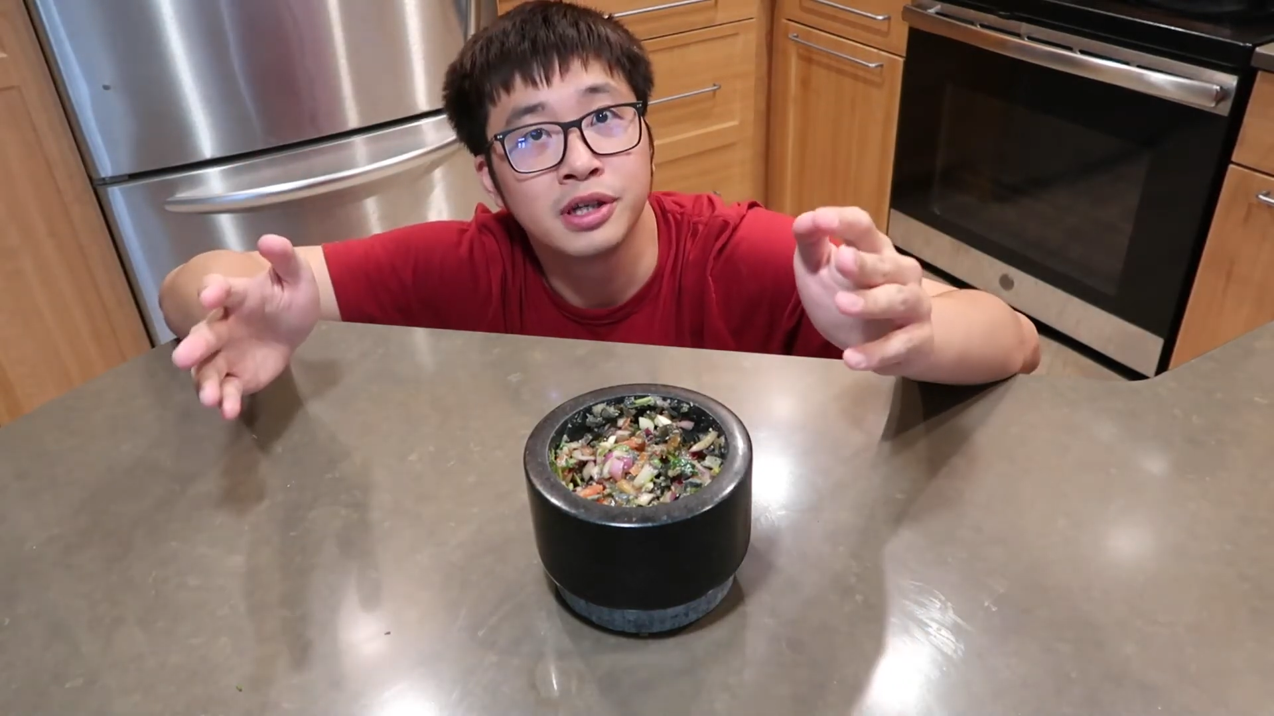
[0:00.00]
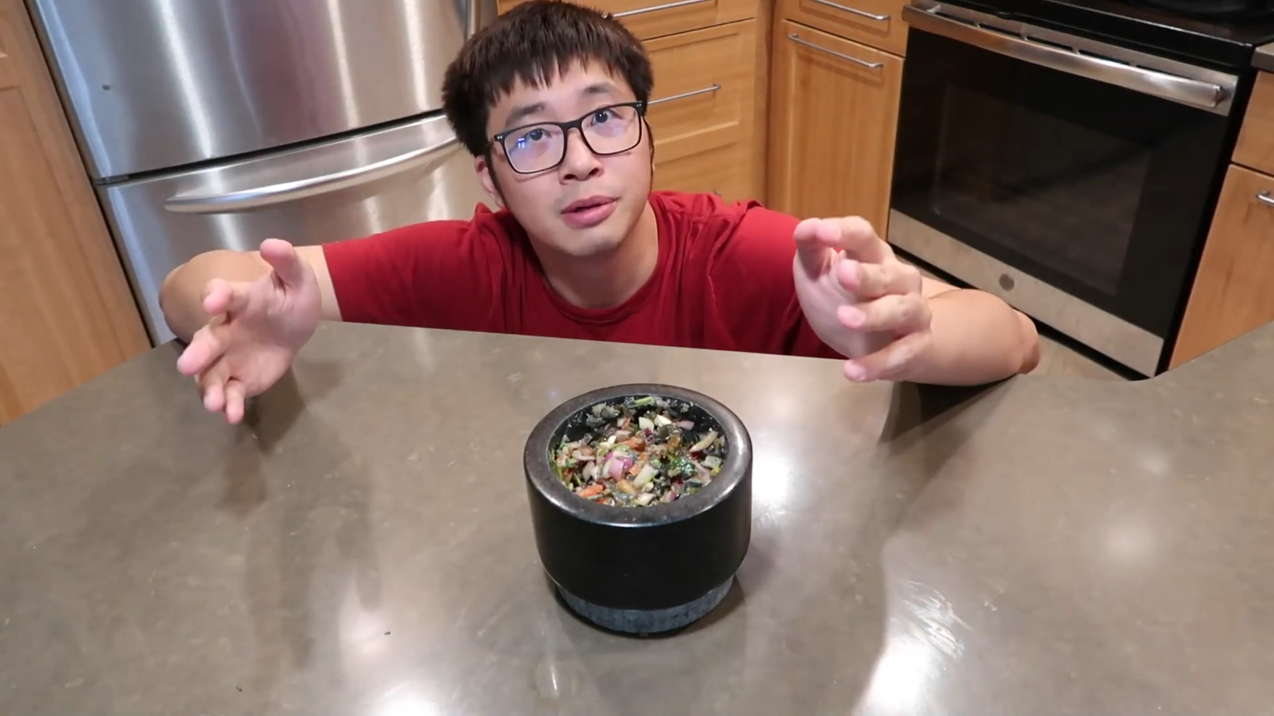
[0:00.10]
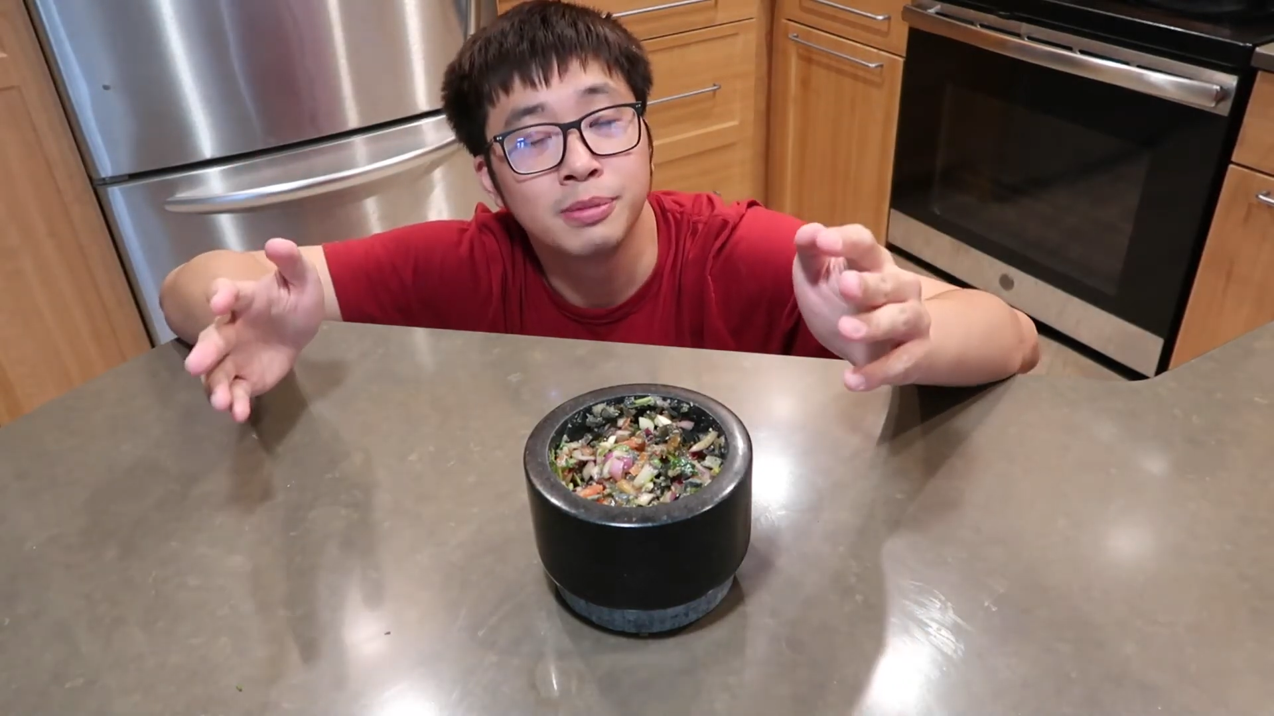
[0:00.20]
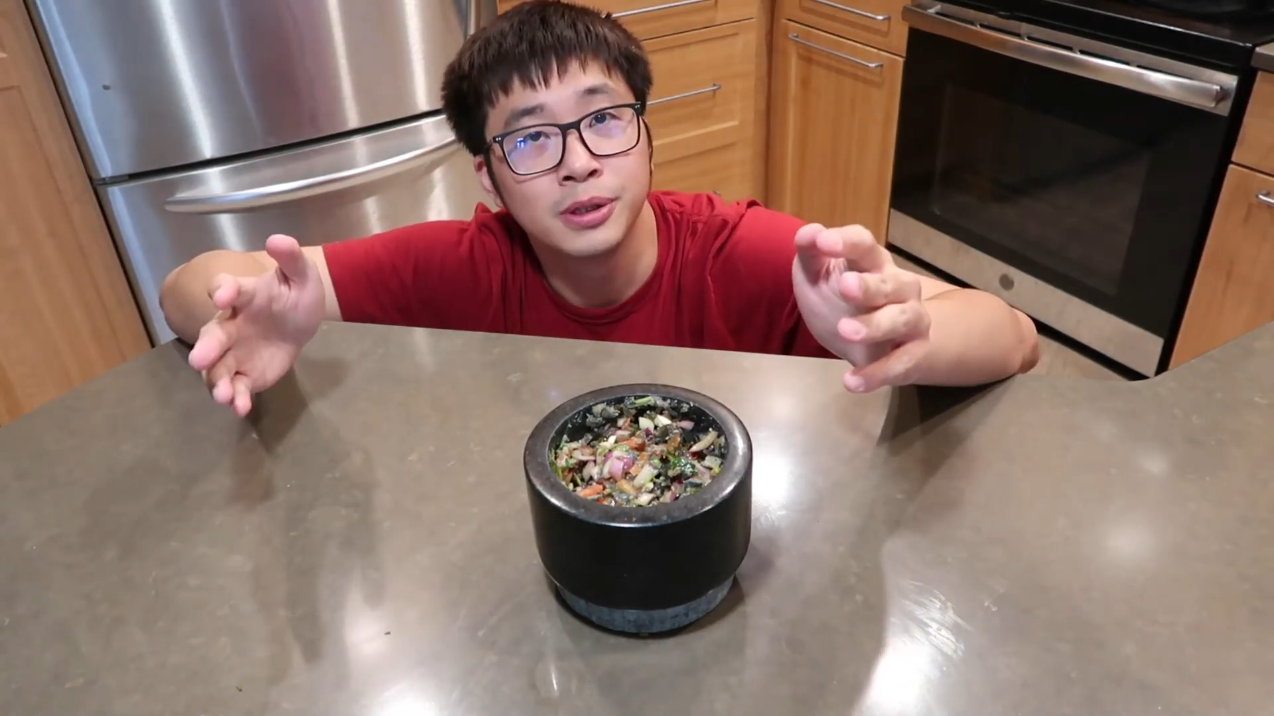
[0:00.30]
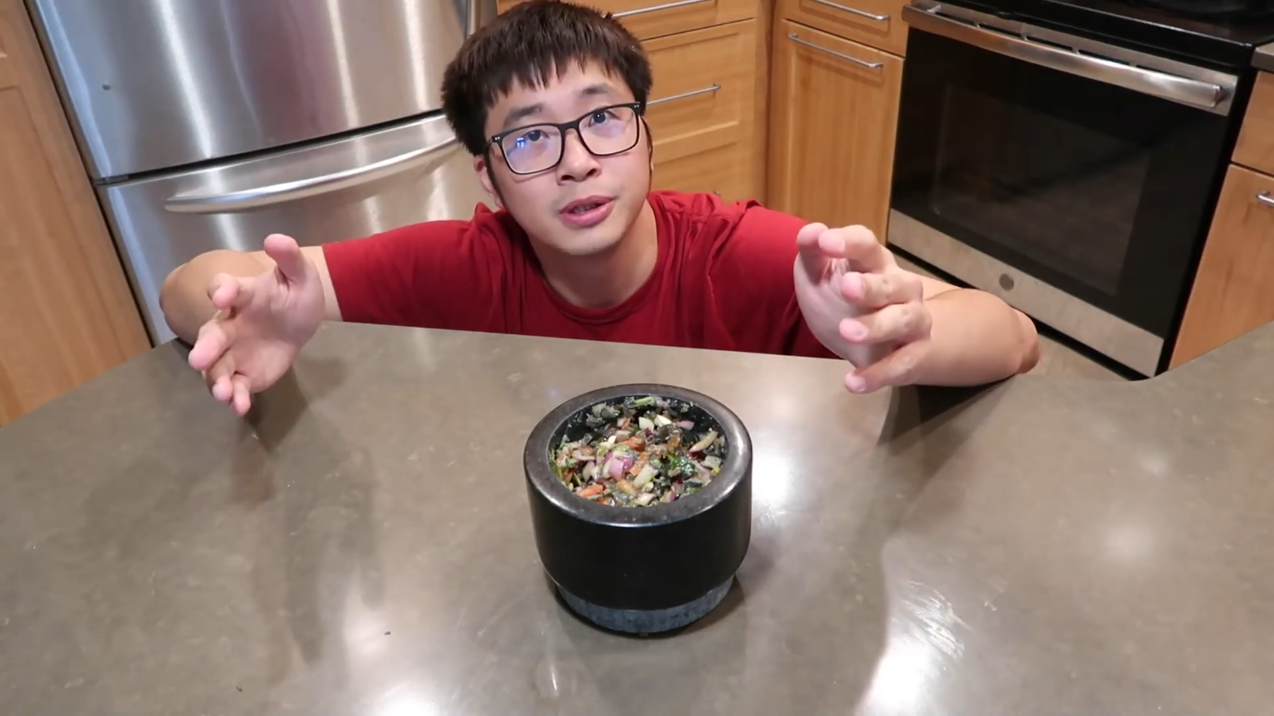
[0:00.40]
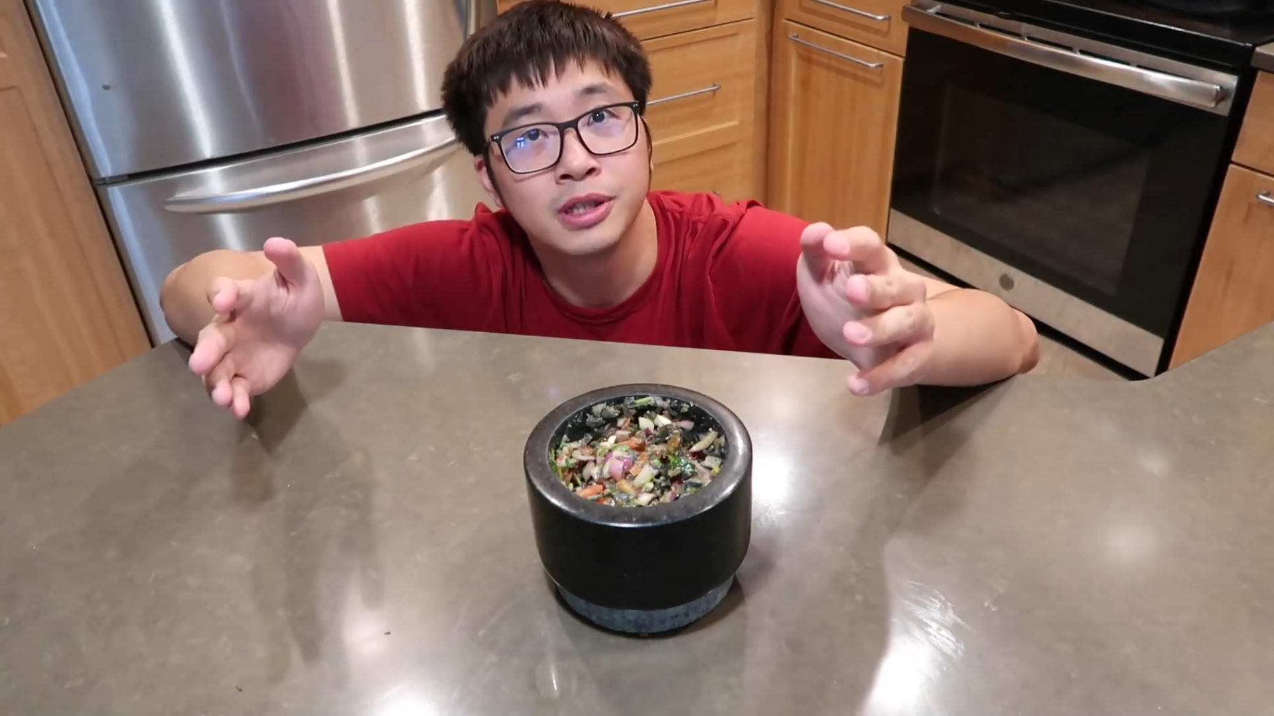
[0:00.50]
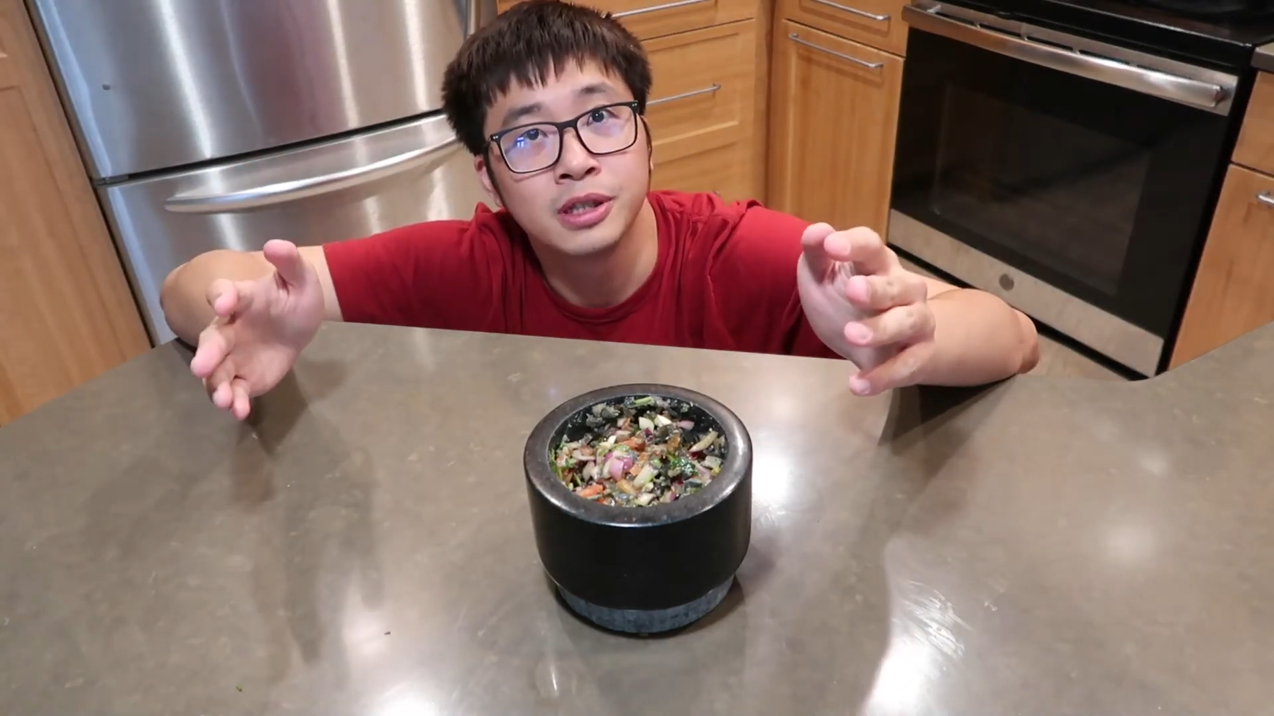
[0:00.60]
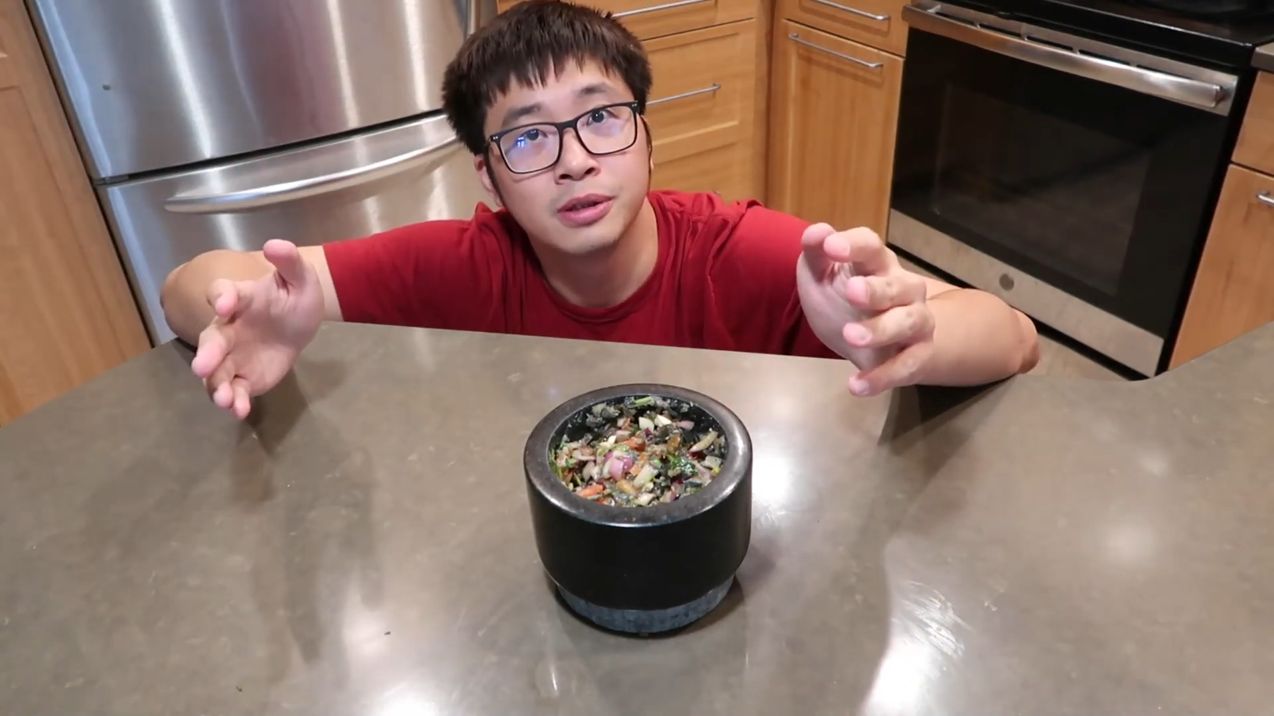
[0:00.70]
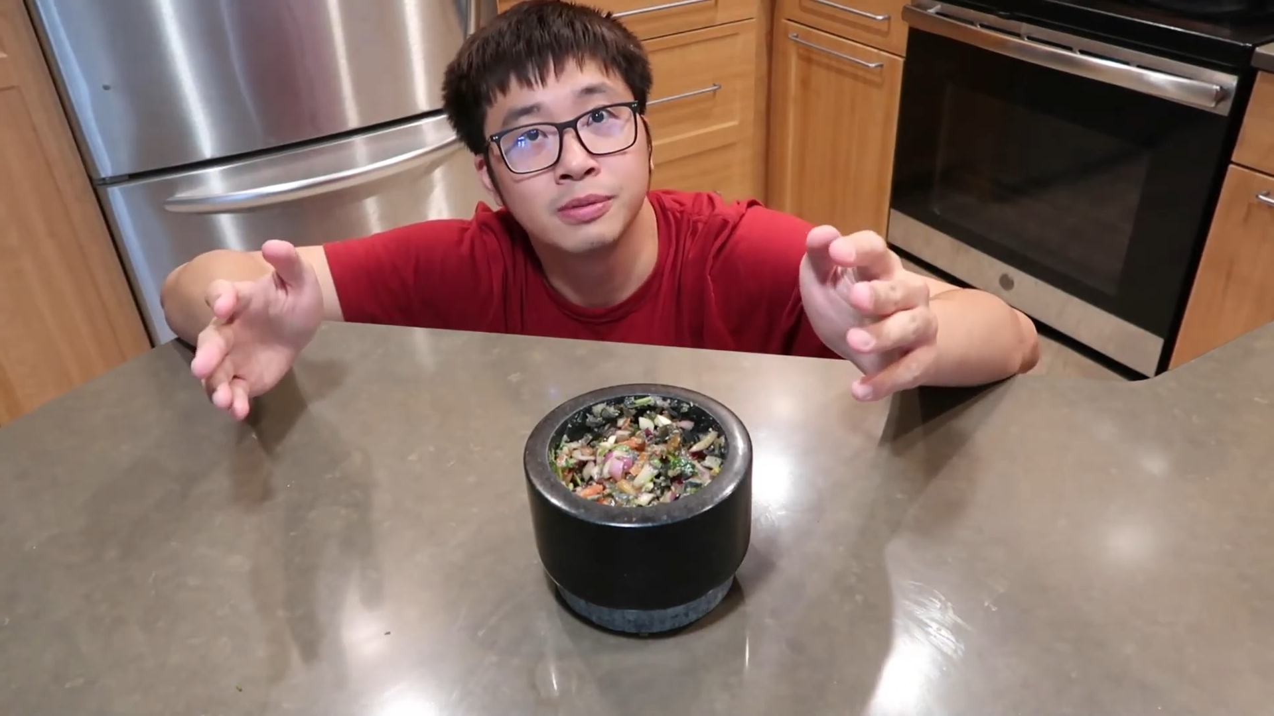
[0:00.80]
a pizza.